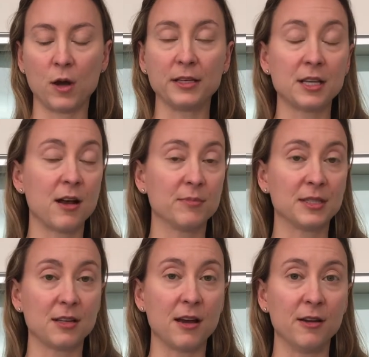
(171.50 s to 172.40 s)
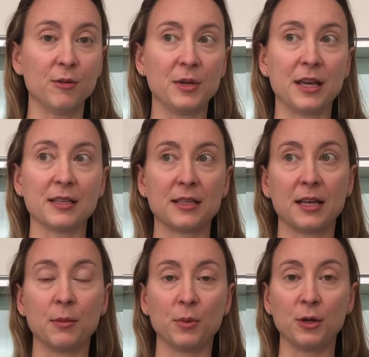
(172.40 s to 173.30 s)
top style because I
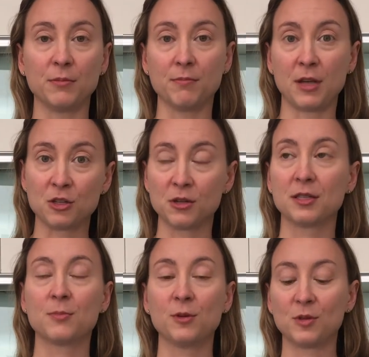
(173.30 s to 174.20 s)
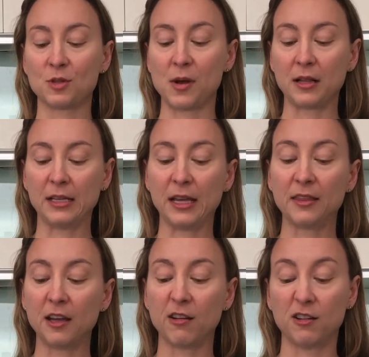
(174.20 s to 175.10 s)
can put measuring spoons directly in
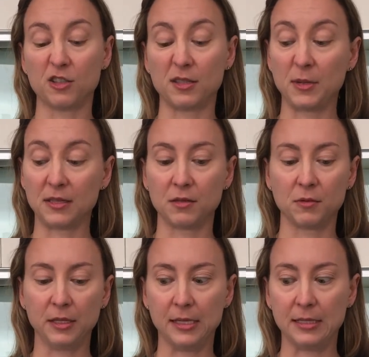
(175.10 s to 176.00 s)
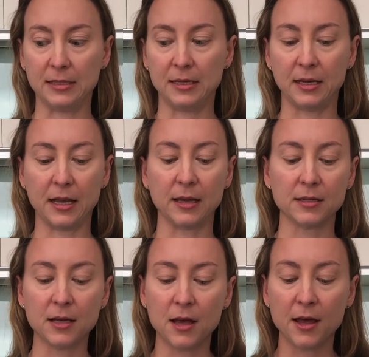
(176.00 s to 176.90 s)
there, and it just makes it really easy to
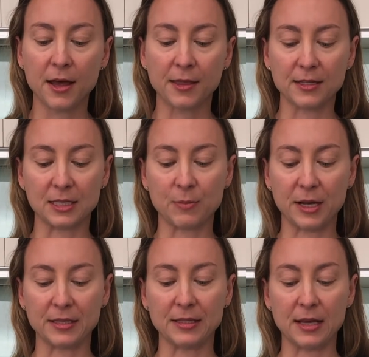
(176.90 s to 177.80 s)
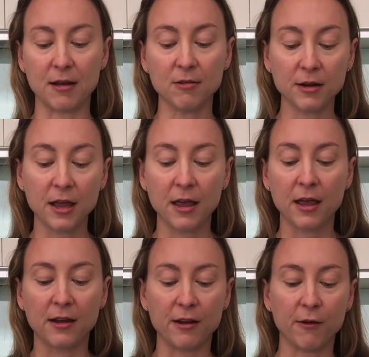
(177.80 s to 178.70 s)
get the spices out.
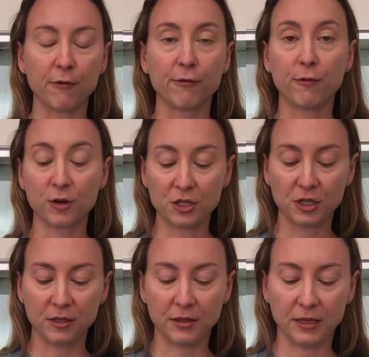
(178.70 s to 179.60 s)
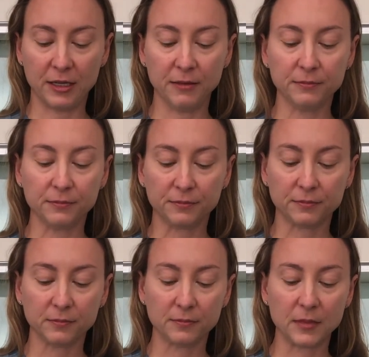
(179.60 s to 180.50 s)
Now, fortunately,
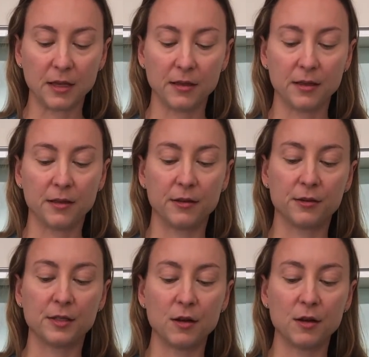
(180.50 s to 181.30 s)
there's